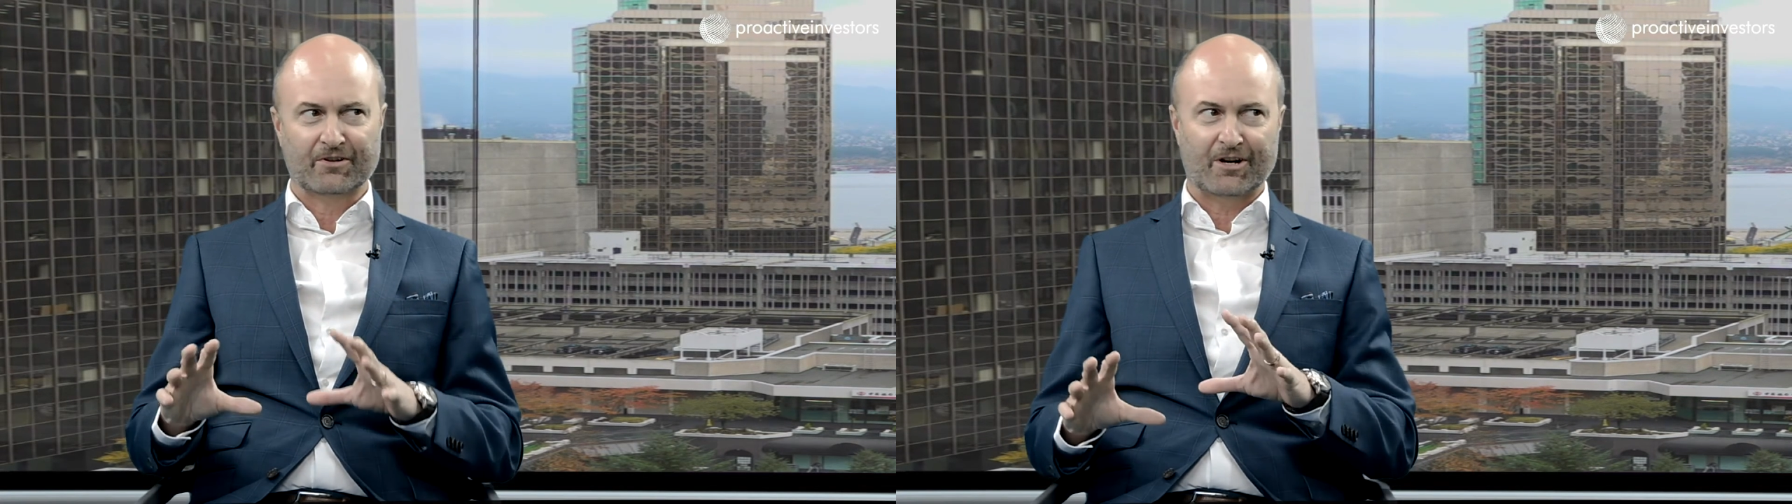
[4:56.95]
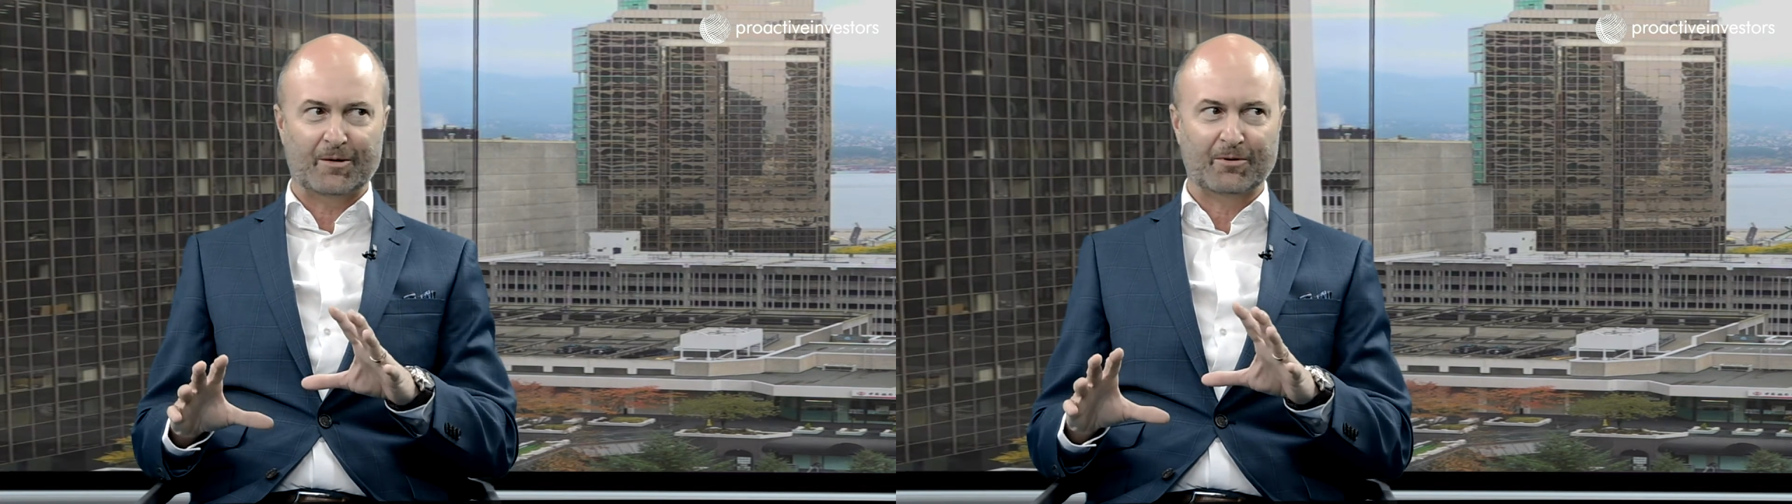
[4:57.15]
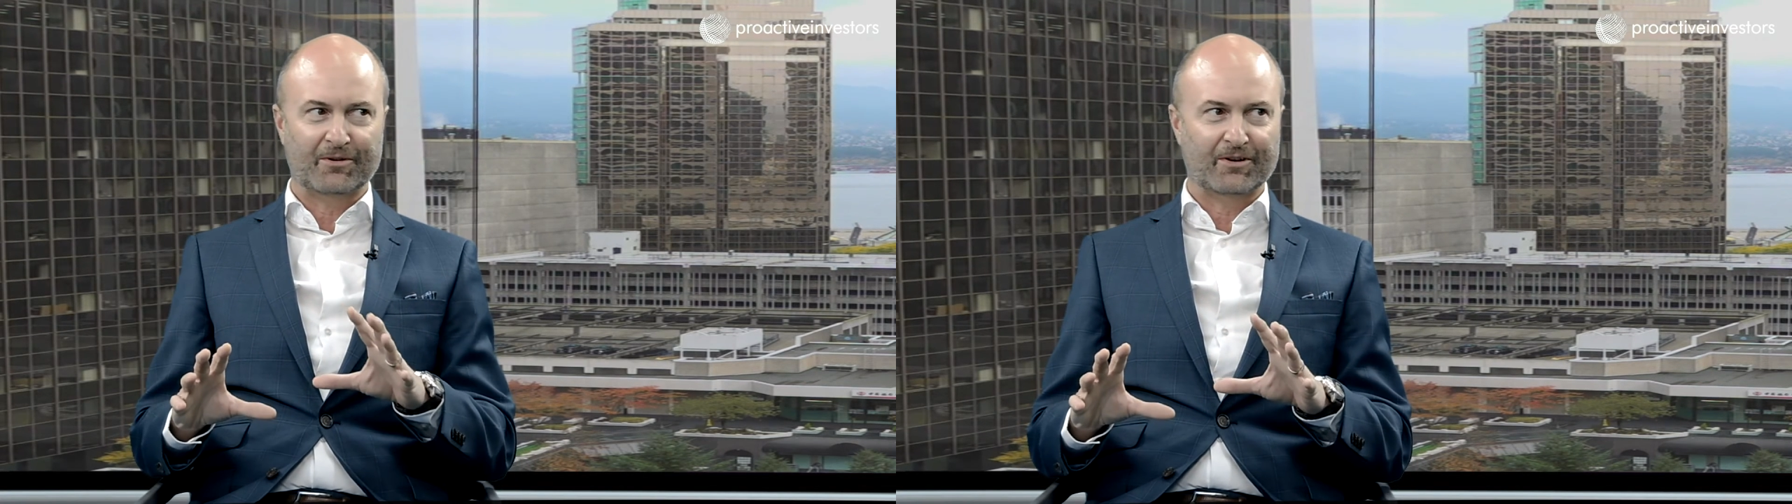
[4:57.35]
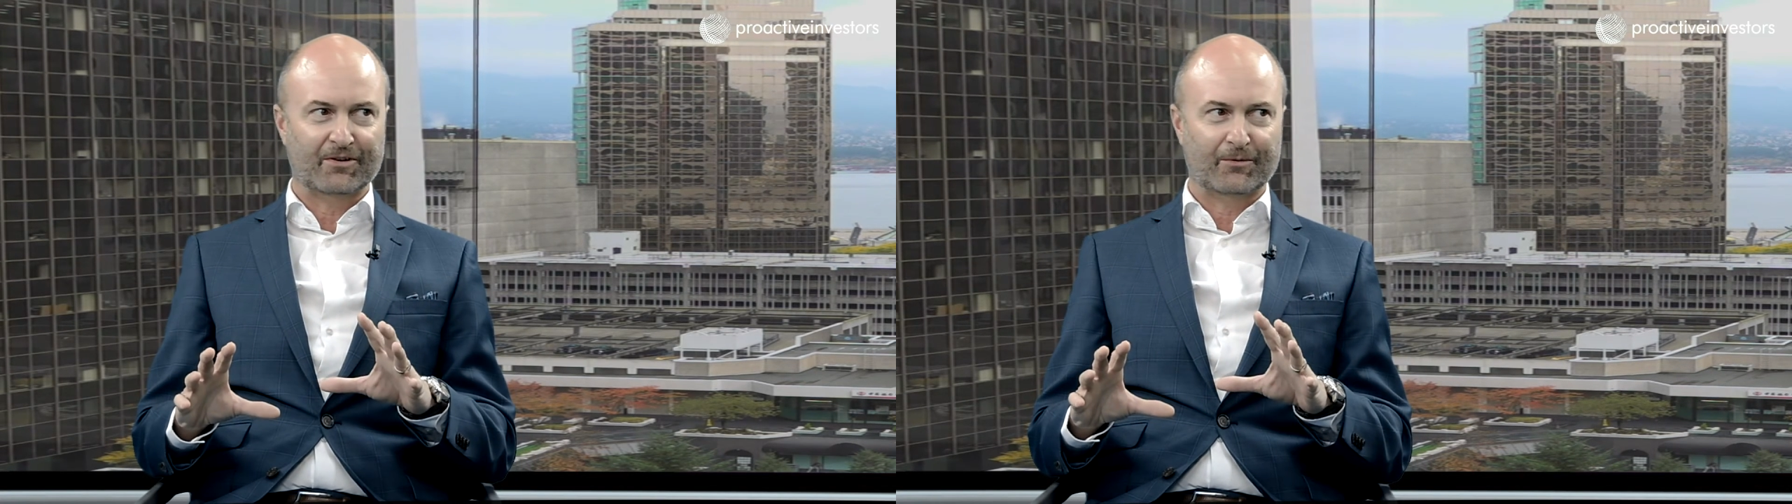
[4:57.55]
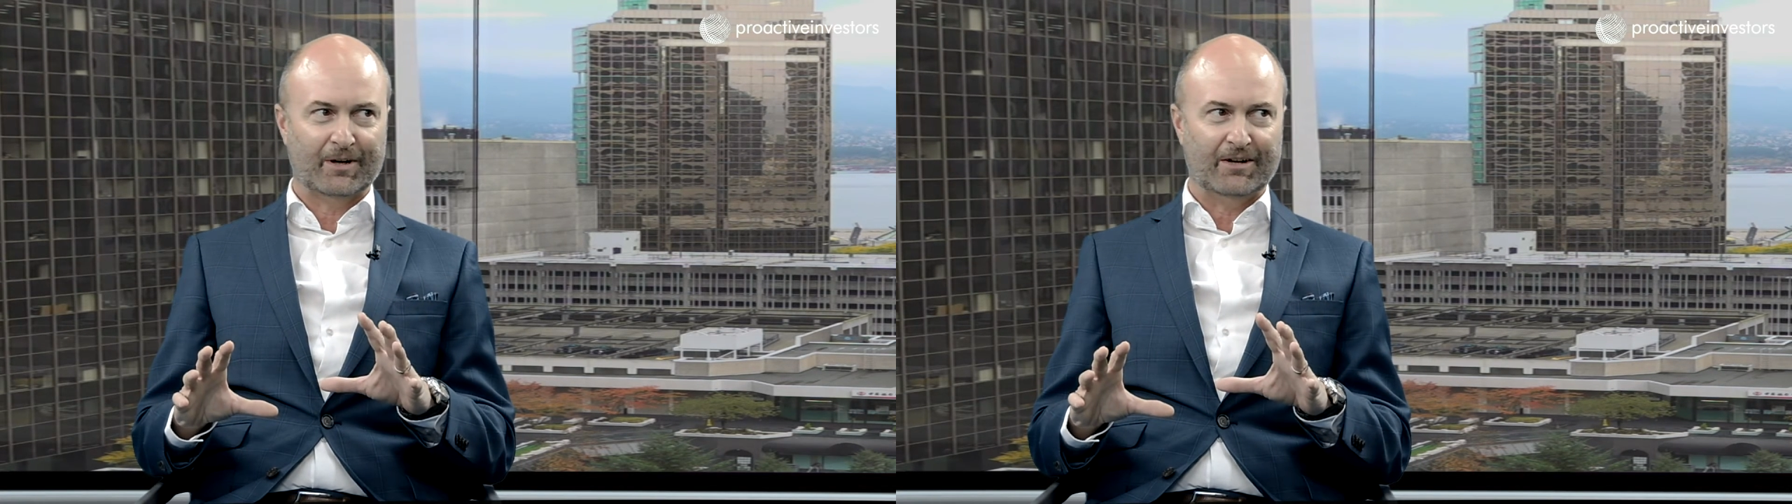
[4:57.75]
and copper there
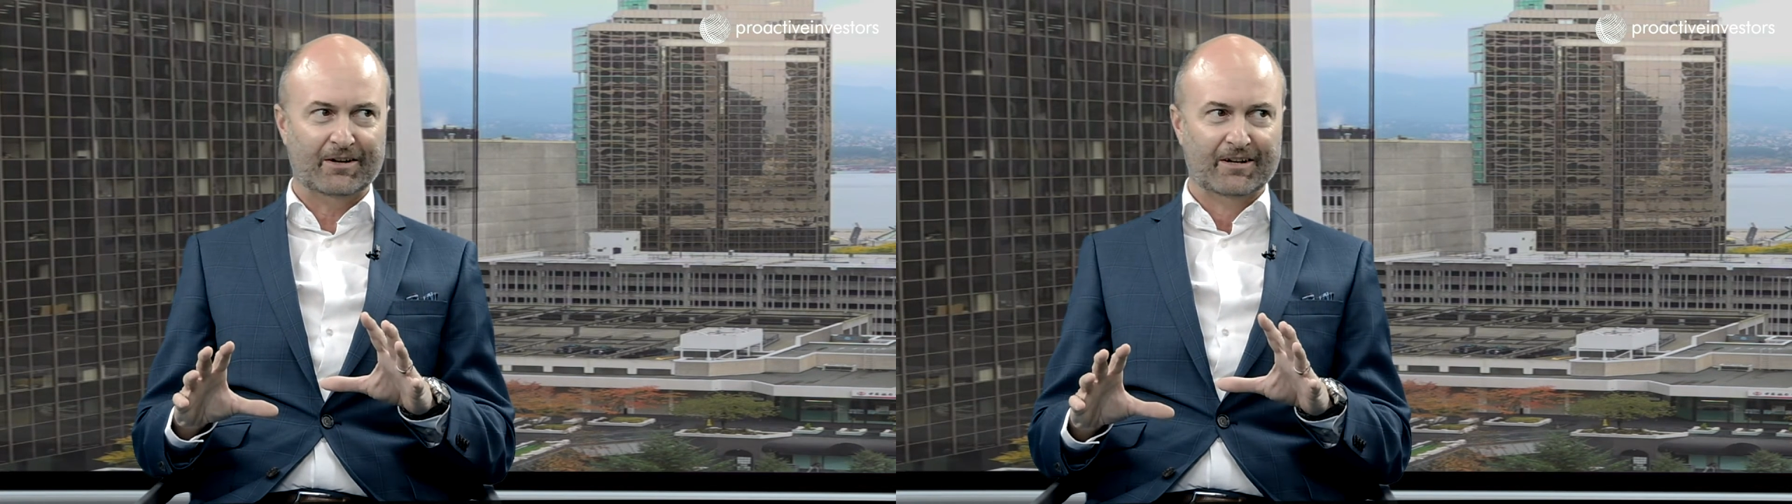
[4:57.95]
as well.